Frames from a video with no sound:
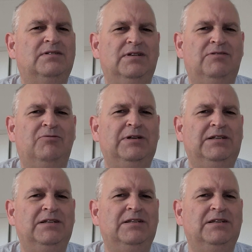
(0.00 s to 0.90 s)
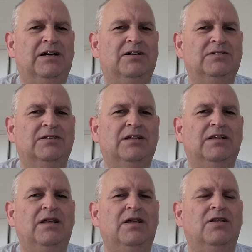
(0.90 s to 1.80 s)
did read in the
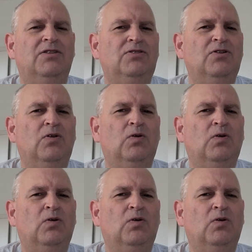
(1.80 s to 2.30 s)
article not